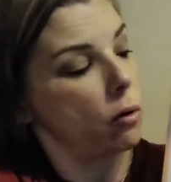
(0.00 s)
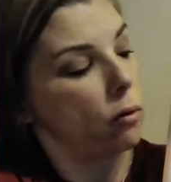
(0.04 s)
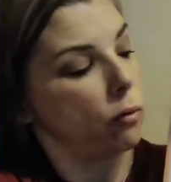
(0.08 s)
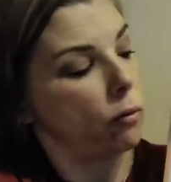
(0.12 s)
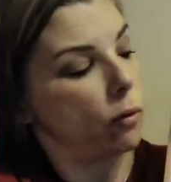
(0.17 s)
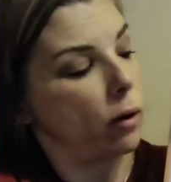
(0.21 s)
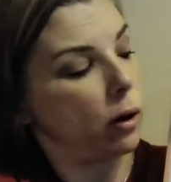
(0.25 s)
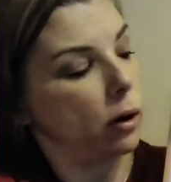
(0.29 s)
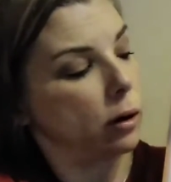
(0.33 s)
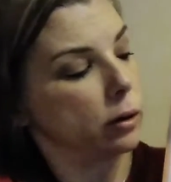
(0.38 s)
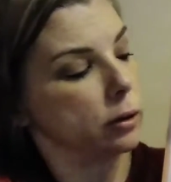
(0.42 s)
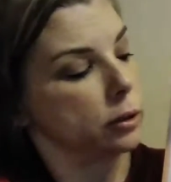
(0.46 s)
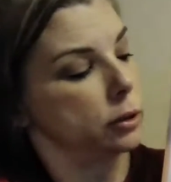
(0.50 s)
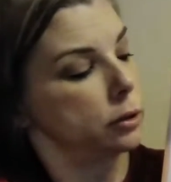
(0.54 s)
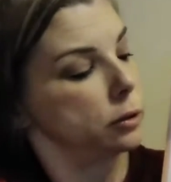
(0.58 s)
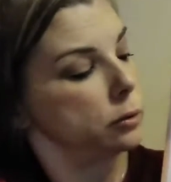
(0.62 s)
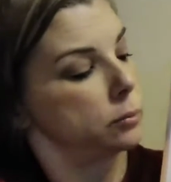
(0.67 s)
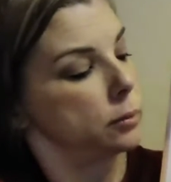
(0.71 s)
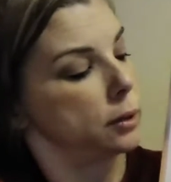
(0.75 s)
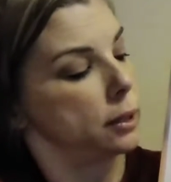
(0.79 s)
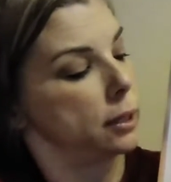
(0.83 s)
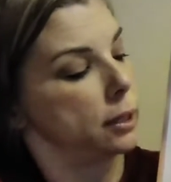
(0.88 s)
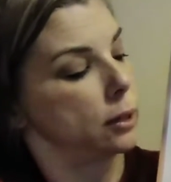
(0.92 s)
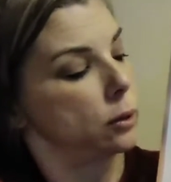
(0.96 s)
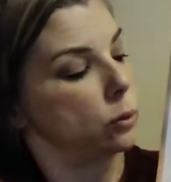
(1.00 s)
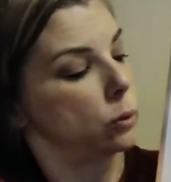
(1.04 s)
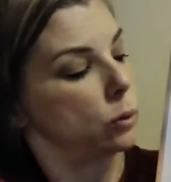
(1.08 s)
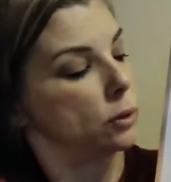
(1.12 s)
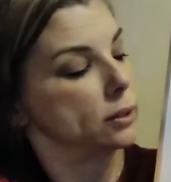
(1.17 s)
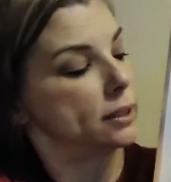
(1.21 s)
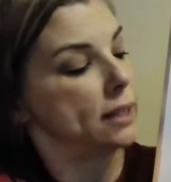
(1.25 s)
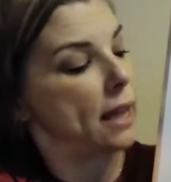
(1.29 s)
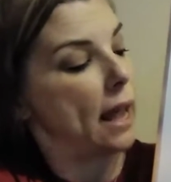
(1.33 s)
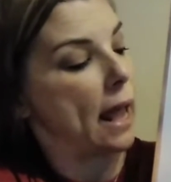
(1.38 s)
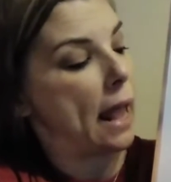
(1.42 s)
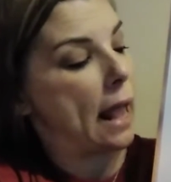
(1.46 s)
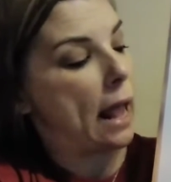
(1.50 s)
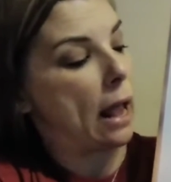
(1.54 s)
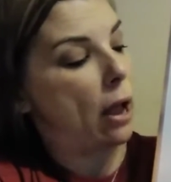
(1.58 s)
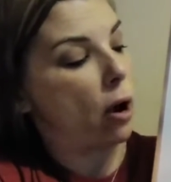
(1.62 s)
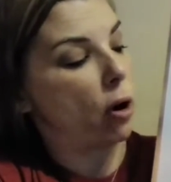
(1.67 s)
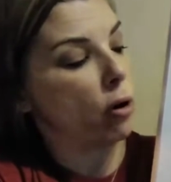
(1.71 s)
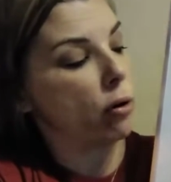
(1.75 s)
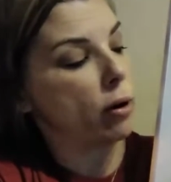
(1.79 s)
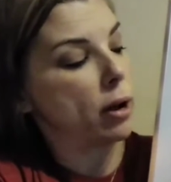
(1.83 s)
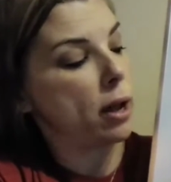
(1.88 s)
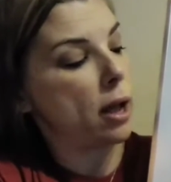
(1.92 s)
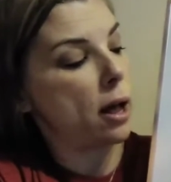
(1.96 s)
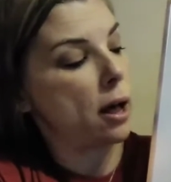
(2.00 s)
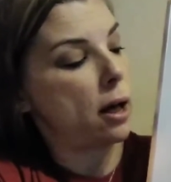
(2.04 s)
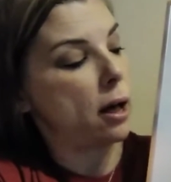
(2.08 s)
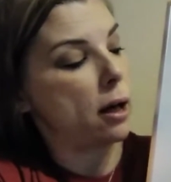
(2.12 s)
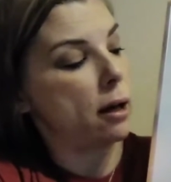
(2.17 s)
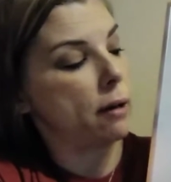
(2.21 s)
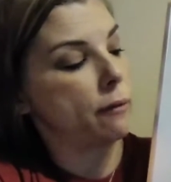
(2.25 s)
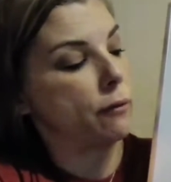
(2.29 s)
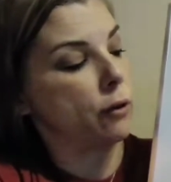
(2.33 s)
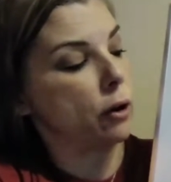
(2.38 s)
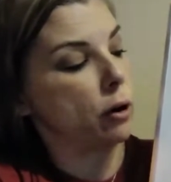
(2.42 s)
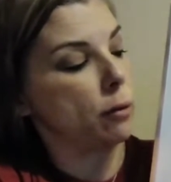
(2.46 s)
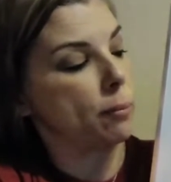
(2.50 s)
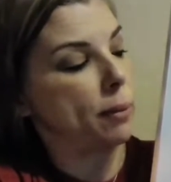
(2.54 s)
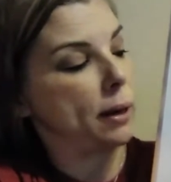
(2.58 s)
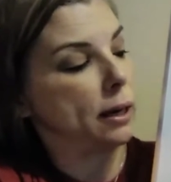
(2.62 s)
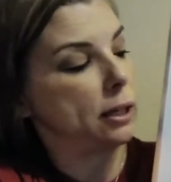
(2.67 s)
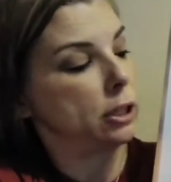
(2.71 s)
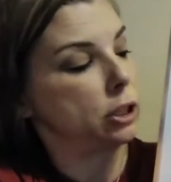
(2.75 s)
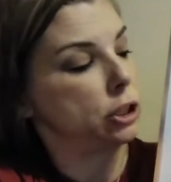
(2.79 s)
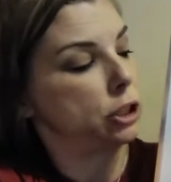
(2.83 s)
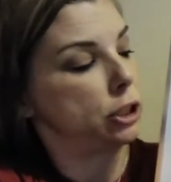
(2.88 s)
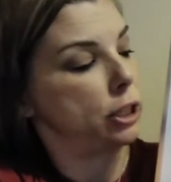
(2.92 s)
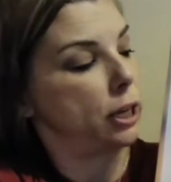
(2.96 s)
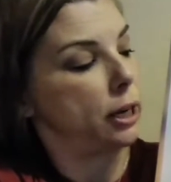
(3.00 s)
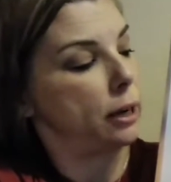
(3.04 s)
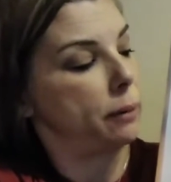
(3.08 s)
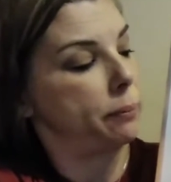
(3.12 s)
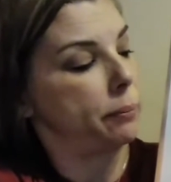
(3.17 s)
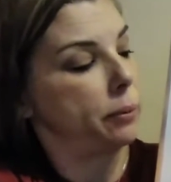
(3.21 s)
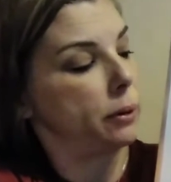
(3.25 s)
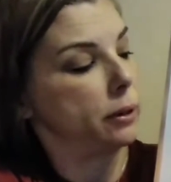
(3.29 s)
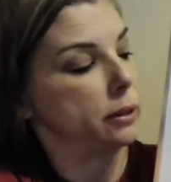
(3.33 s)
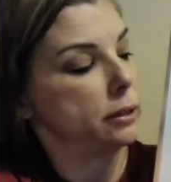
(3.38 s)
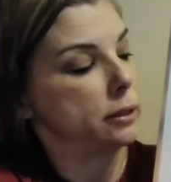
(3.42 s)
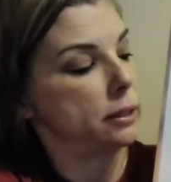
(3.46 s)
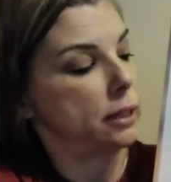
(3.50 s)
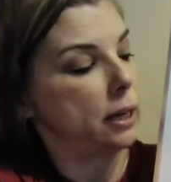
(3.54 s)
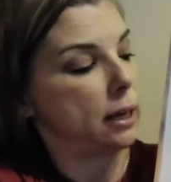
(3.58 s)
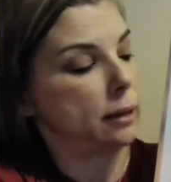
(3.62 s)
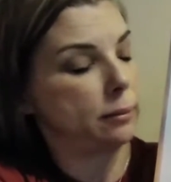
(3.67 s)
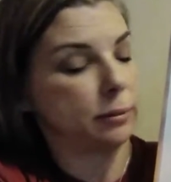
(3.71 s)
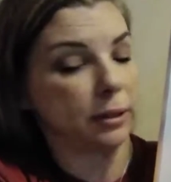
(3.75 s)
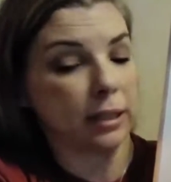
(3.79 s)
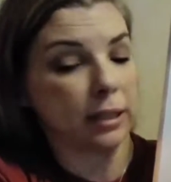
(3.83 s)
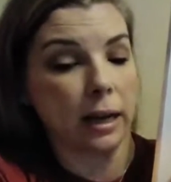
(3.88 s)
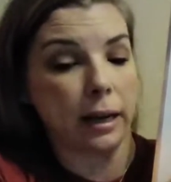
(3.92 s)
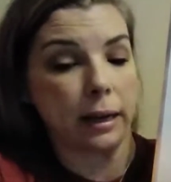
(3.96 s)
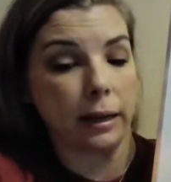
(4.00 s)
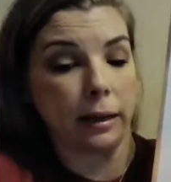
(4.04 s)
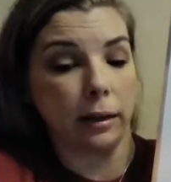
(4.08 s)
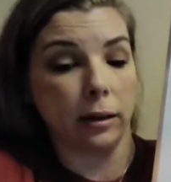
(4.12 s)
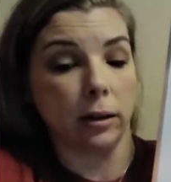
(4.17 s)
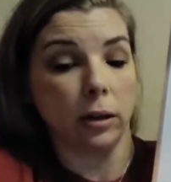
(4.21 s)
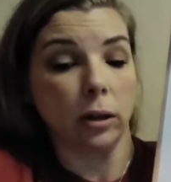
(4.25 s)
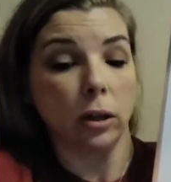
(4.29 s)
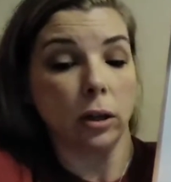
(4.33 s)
Volume equals area of your base shape times height.